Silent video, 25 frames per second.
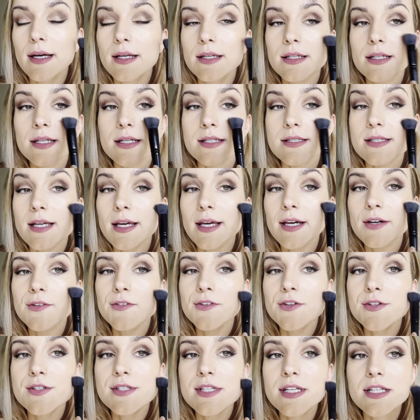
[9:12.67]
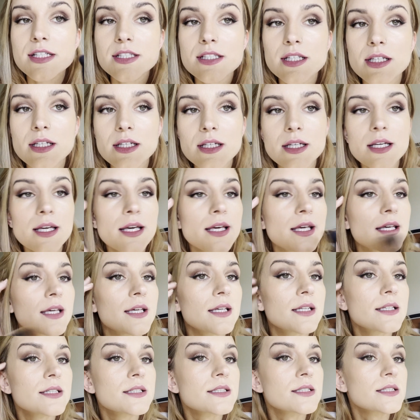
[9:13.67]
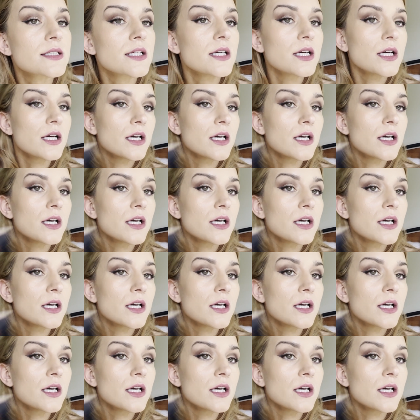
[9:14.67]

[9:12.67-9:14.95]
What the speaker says: because I have rosacea, and